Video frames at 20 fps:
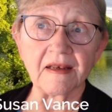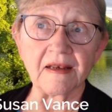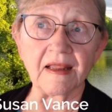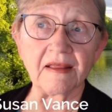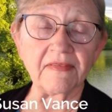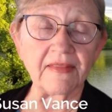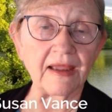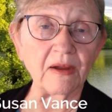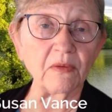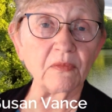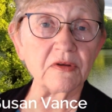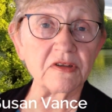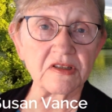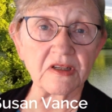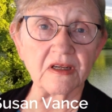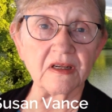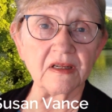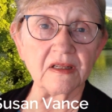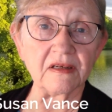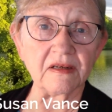Now, that was
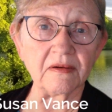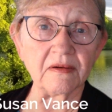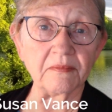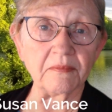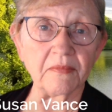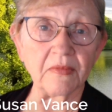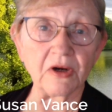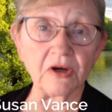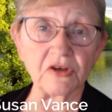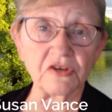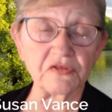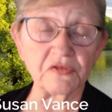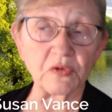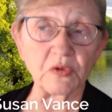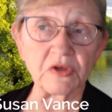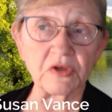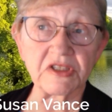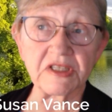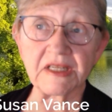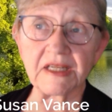on March
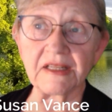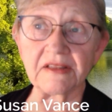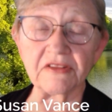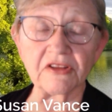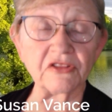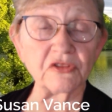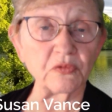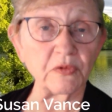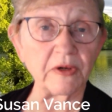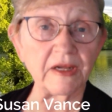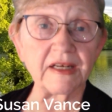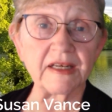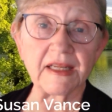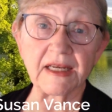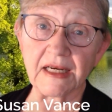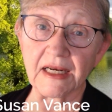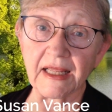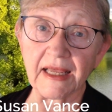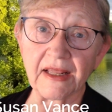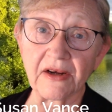14th. The
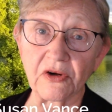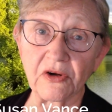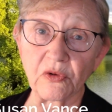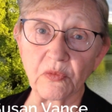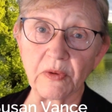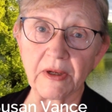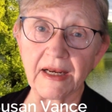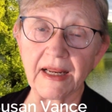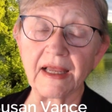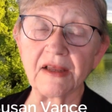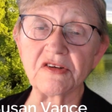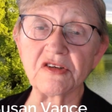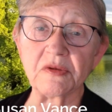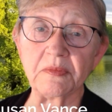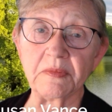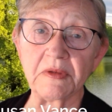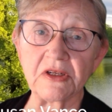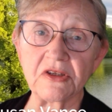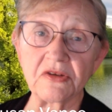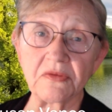threatening letter went out to
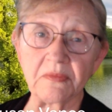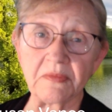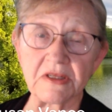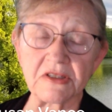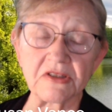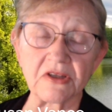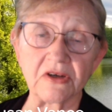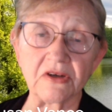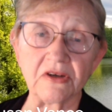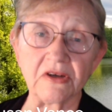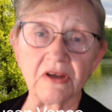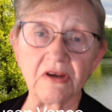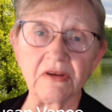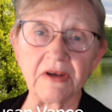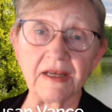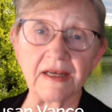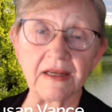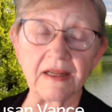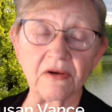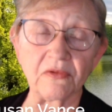Miss
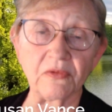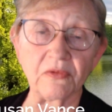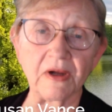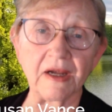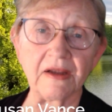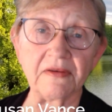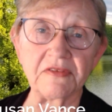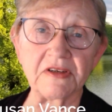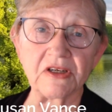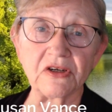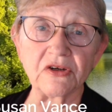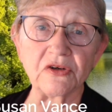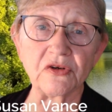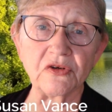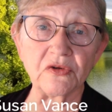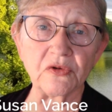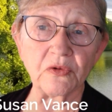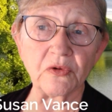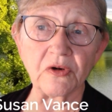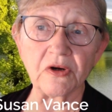Arnone and arrived at her
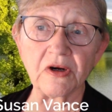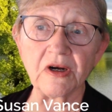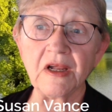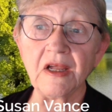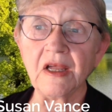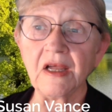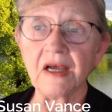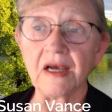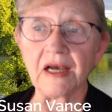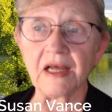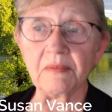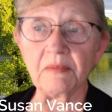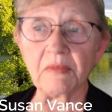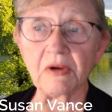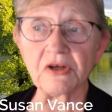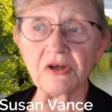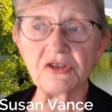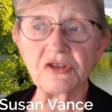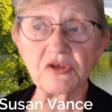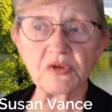door on
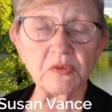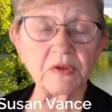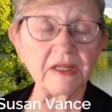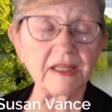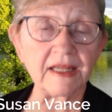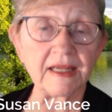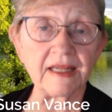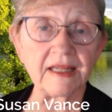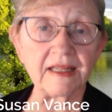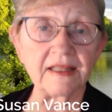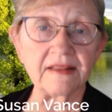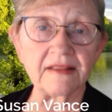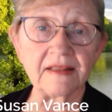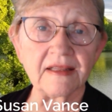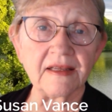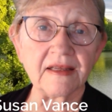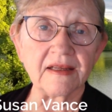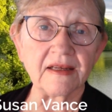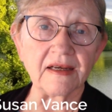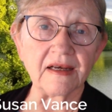March 28th
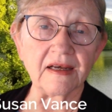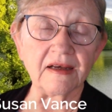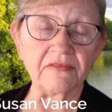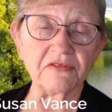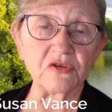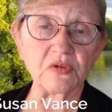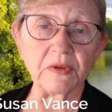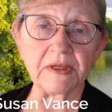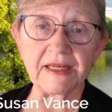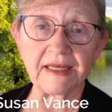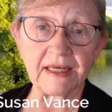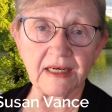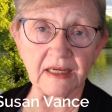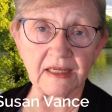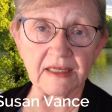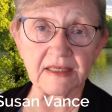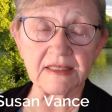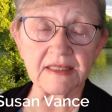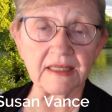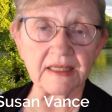of
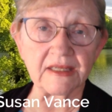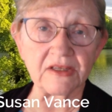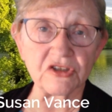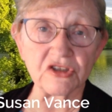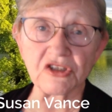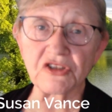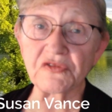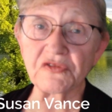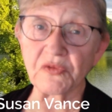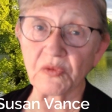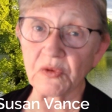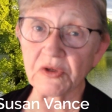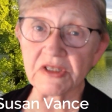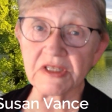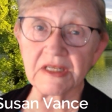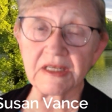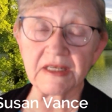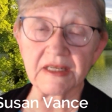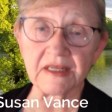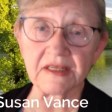2019, just
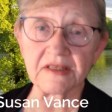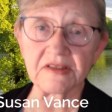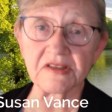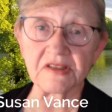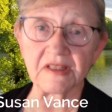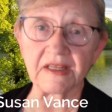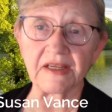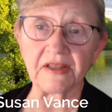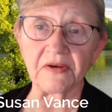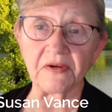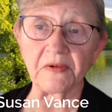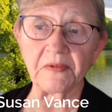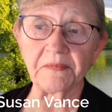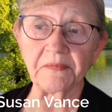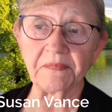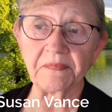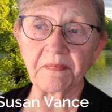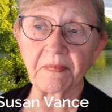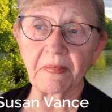14 days later.